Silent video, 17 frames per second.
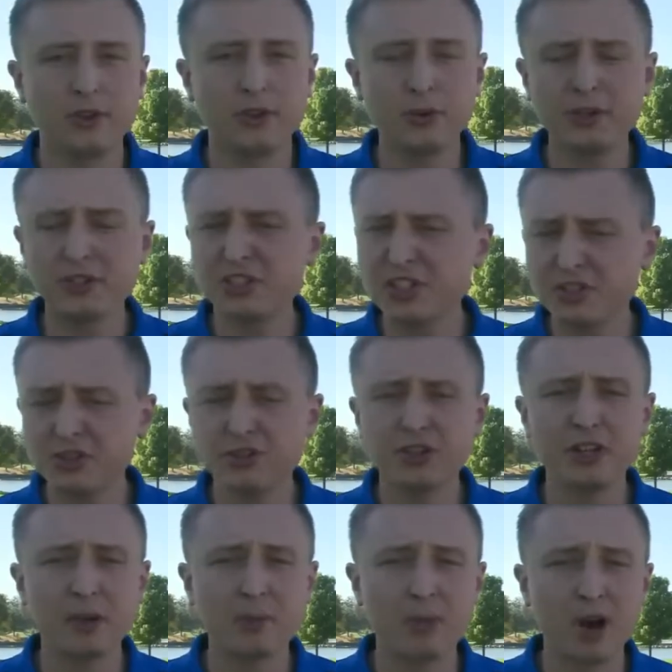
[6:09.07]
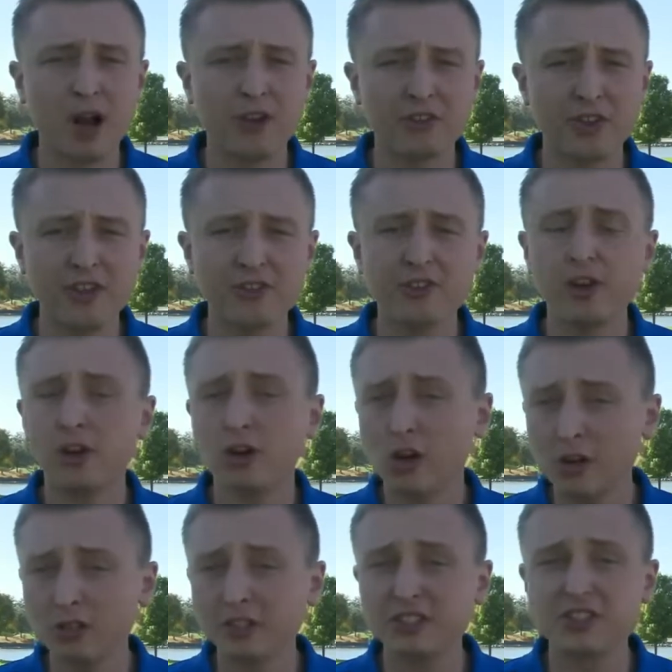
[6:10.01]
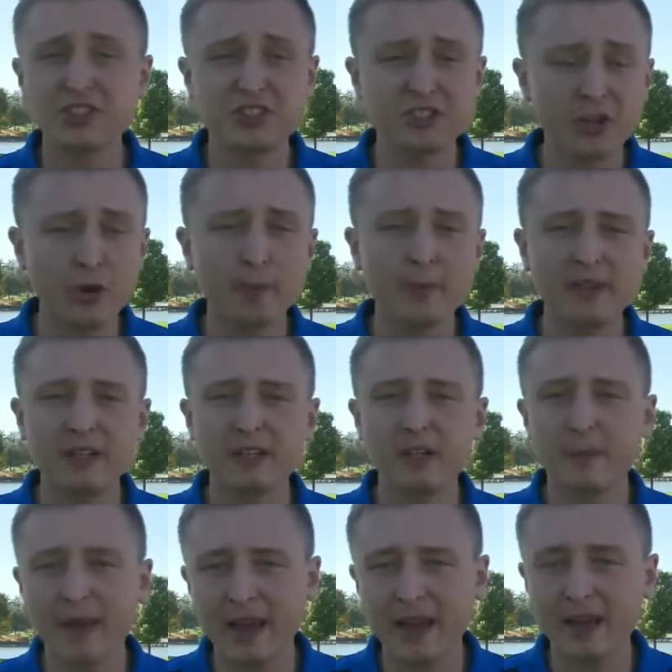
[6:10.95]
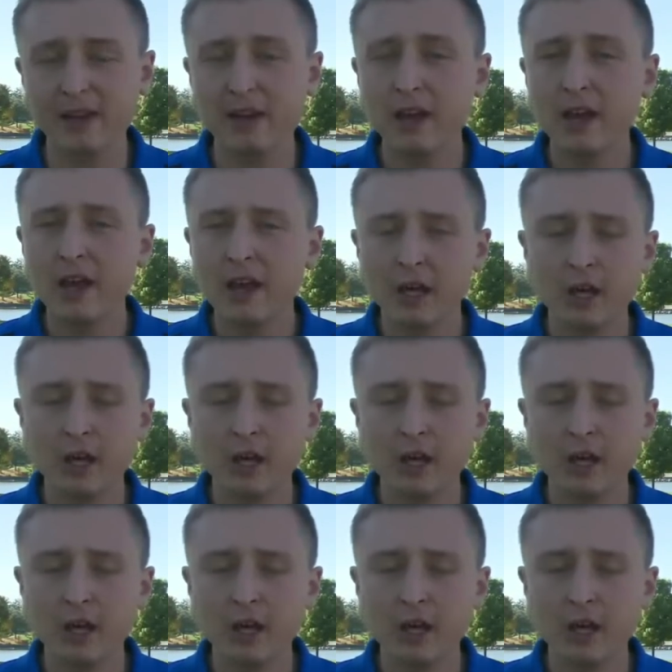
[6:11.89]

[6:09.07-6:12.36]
The redistricting process, currently still being debated,